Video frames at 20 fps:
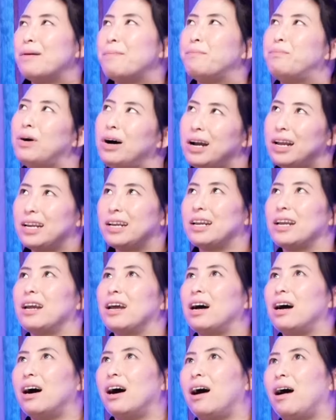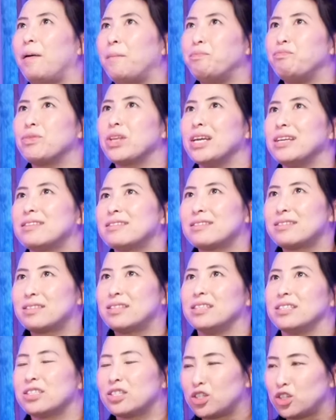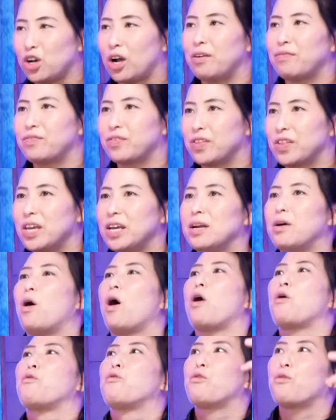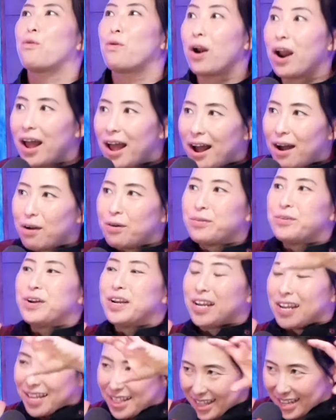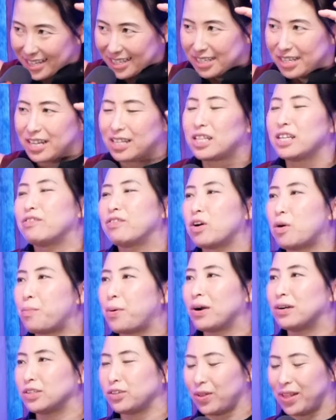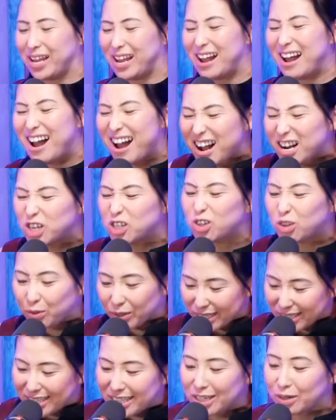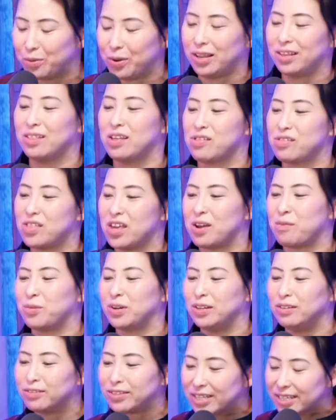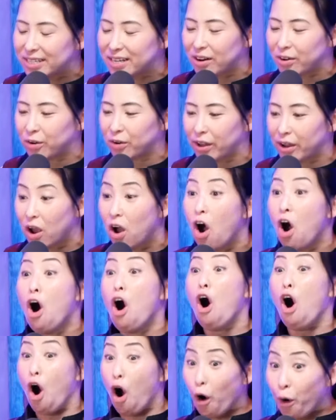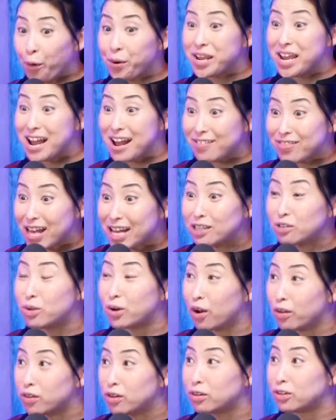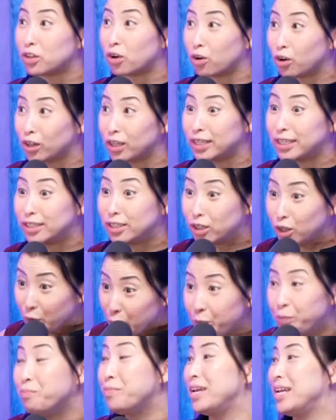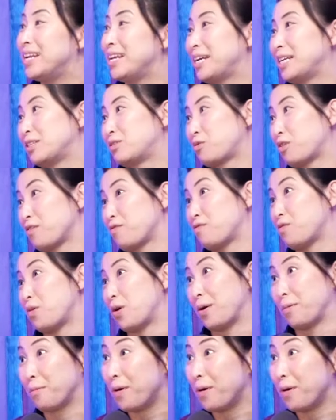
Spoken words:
But it's the stuff, you know, around it that's like the difficult part. So like actually doing the thing, when you sit down, you're like, oh yeah, that's what all those early Zoom meetings were for,